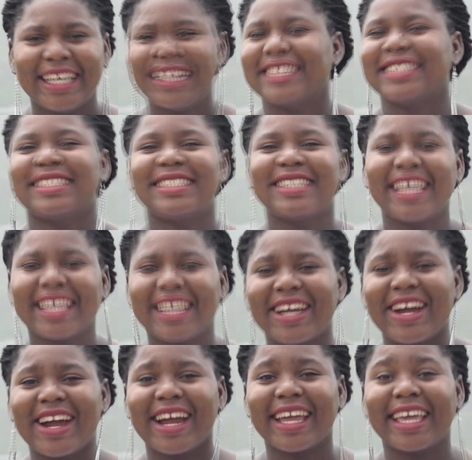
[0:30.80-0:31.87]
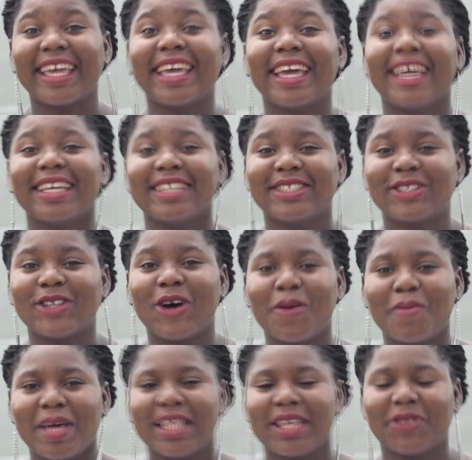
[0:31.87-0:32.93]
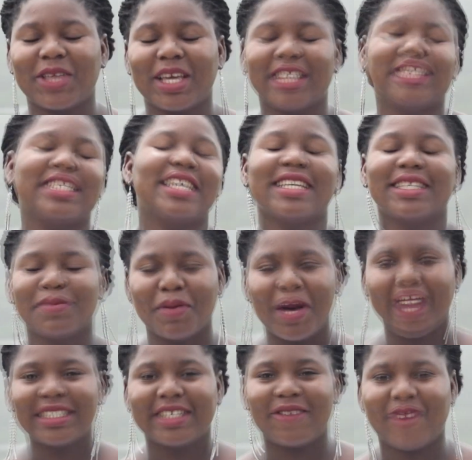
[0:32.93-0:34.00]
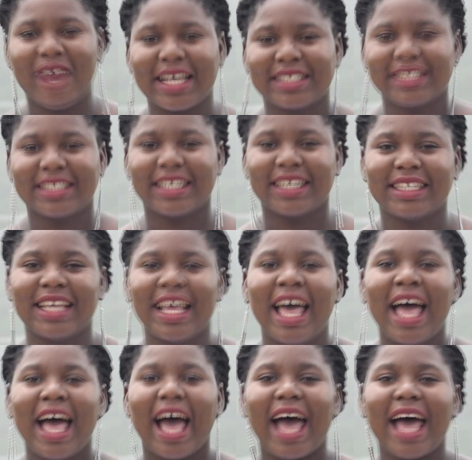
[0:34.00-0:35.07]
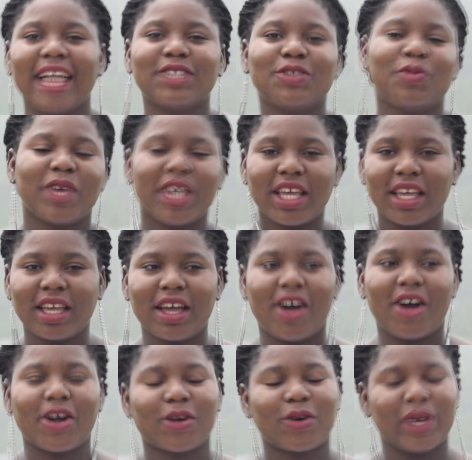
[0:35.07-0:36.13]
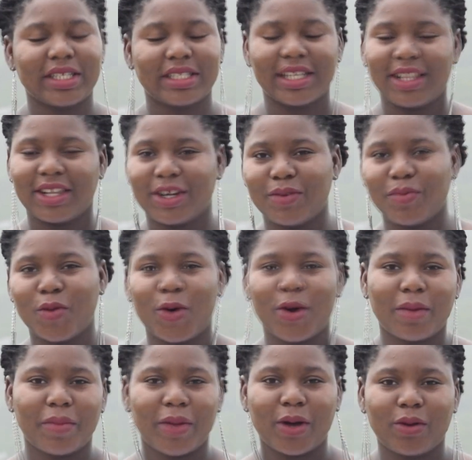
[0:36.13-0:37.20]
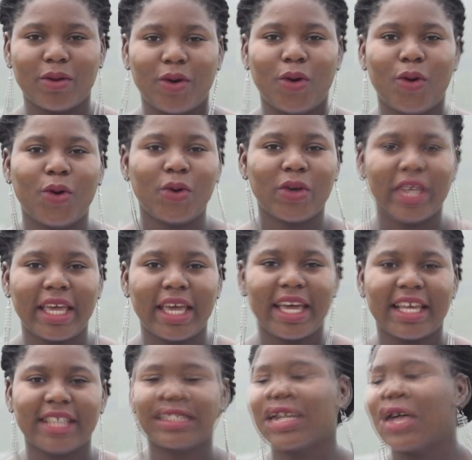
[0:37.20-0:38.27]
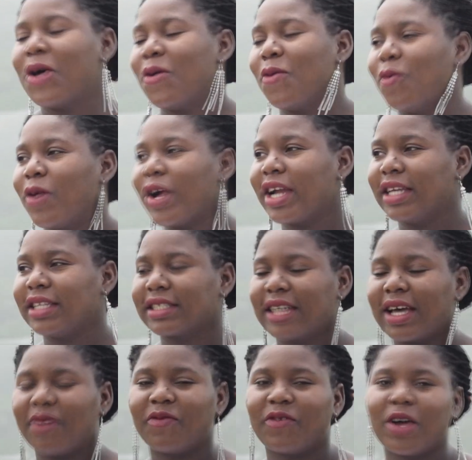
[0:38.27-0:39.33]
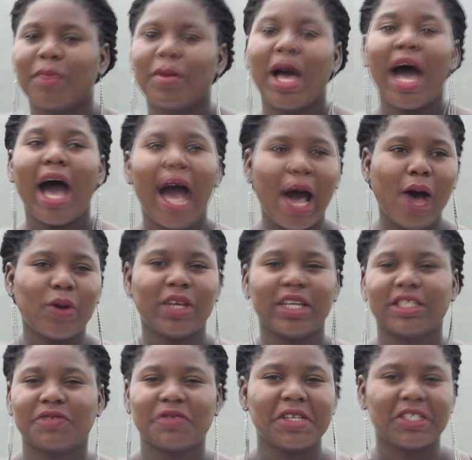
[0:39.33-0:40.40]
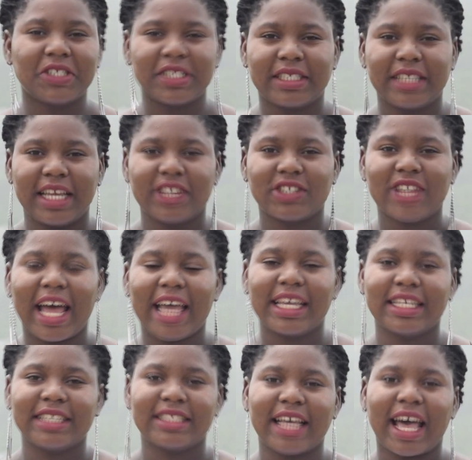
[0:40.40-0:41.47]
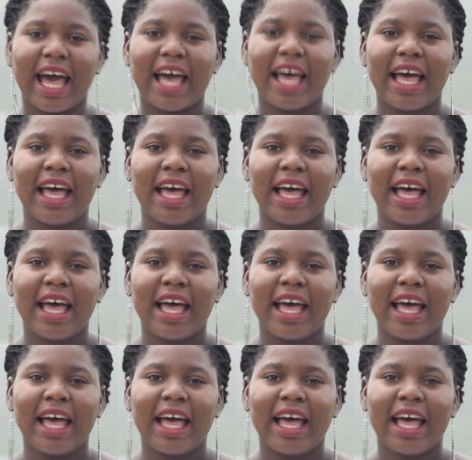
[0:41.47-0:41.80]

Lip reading: Singer. He is so many things. He is multifaceted. And we are going to learn more about who he is, where he's come from, how he's reached the stage that he's at.